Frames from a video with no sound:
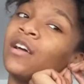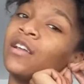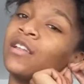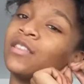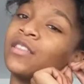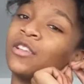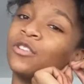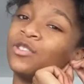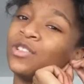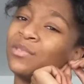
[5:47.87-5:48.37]

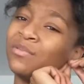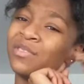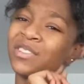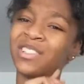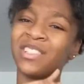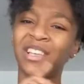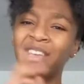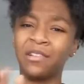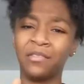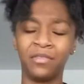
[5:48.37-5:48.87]
dream
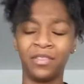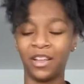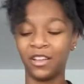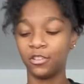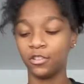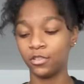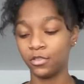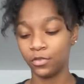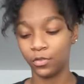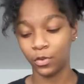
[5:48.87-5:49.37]
just like
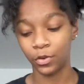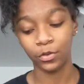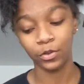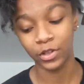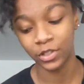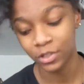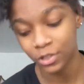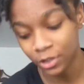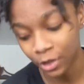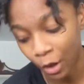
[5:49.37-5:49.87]
flashes
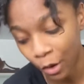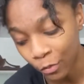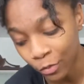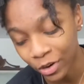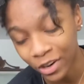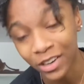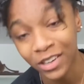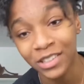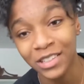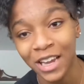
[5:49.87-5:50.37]
forward. So
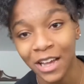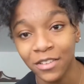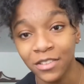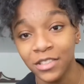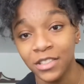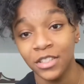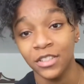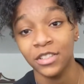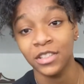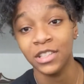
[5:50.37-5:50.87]
we're
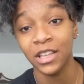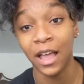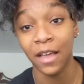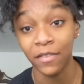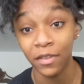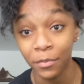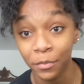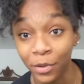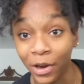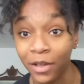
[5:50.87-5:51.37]
downstairs
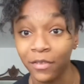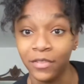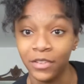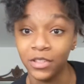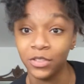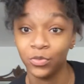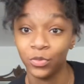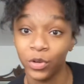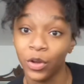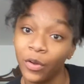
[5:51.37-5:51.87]
having
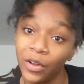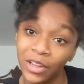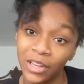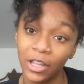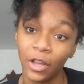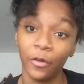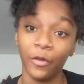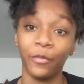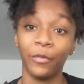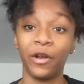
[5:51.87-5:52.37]
breakfast. We're going to
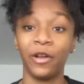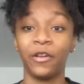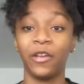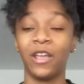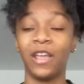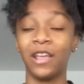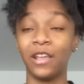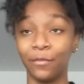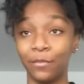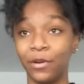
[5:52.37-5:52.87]
go
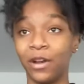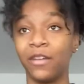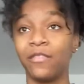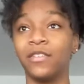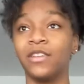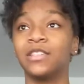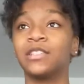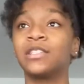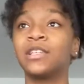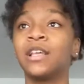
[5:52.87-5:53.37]
eat
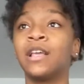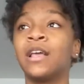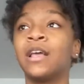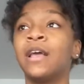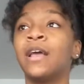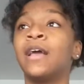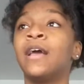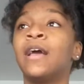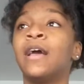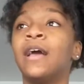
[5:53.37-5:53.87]
breakfast.
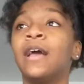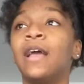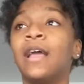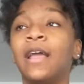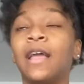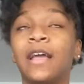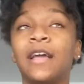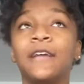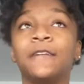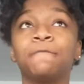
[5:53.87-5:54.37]

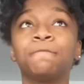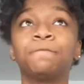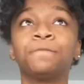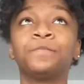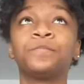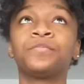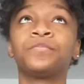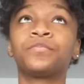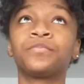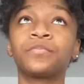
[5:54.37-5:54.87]
And
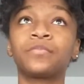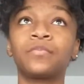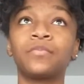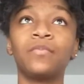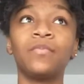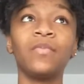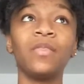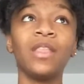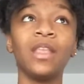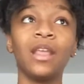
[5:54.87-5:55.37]

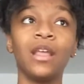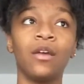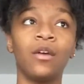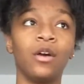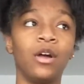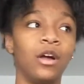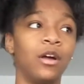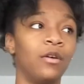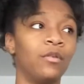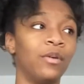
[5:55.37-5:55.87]

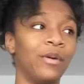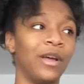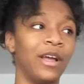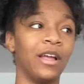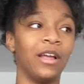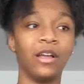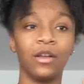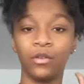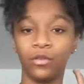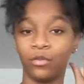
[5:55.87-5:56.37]

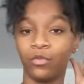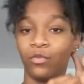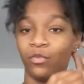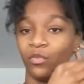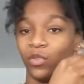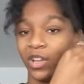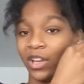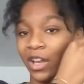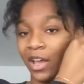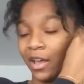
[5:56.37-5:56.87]

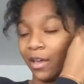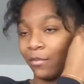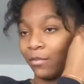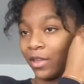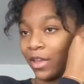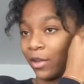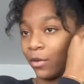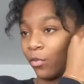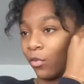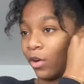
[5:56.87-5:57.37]
when I'm
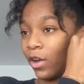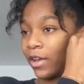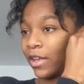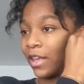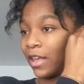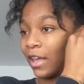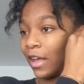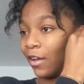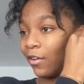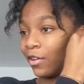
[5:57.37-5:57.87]
like
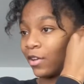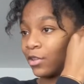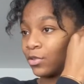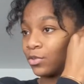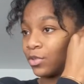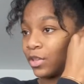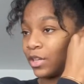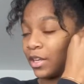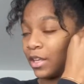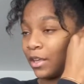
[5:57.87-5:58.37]
walking out, because
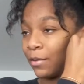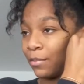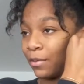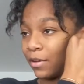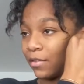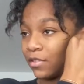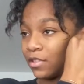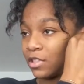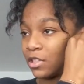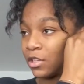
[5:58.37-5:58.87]
we're going to eat
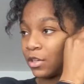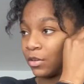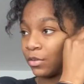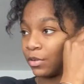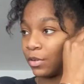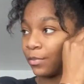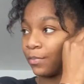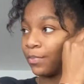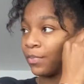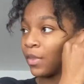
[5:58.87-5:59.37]
breakfast in our
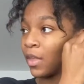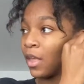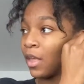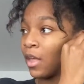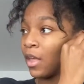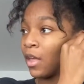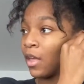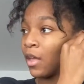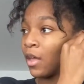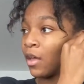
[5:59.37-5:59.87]
room,
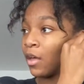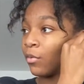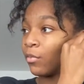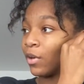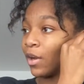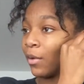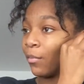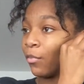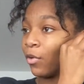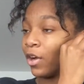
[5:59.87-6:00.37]
when
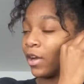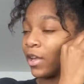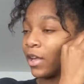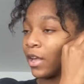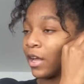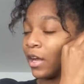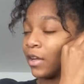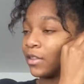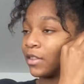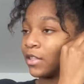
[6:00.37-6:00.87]
I'm
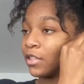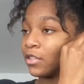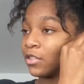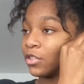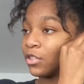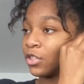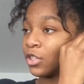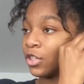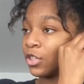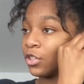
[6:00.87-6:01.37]
walking out, this
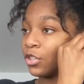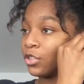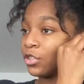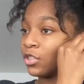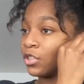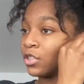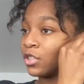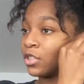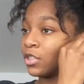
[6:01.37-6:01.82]
girl's